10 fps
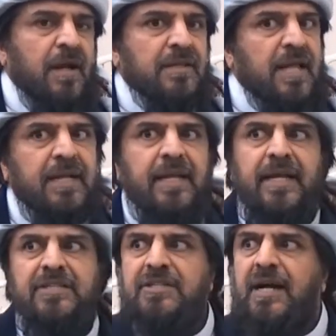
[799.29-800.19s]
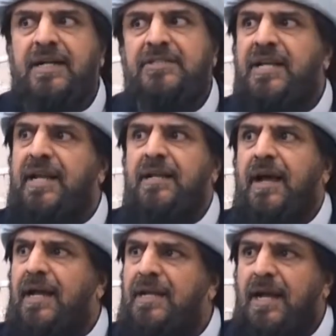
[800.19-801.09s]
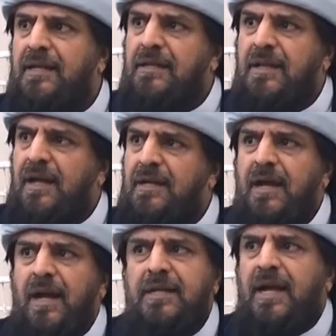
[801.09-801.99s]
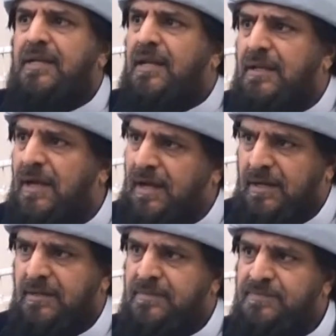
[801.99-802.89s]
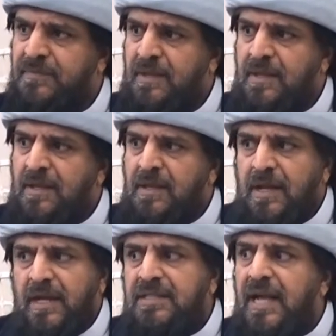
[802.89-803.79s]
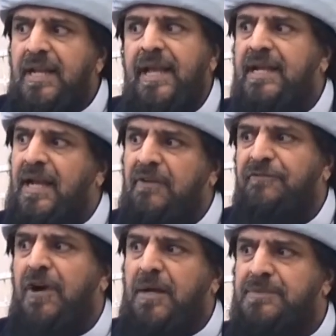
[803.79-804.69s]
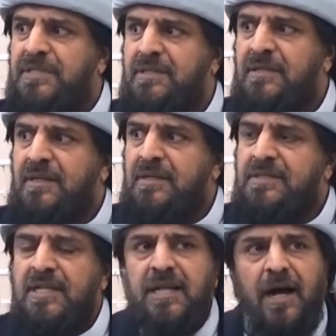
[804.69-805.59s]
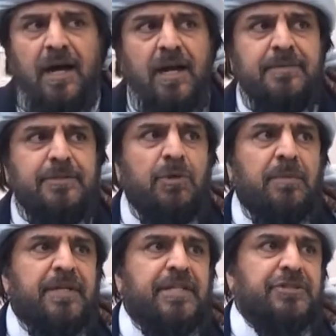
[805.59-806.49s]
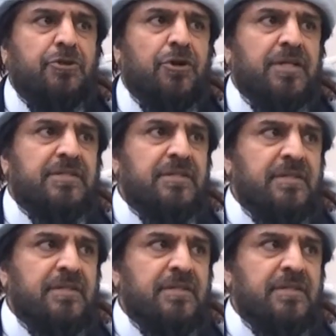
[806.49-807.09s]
And then he started saying, La ilaha illallah, La ilaha illallah. And then he confirmed that the Arabs will be destroyed.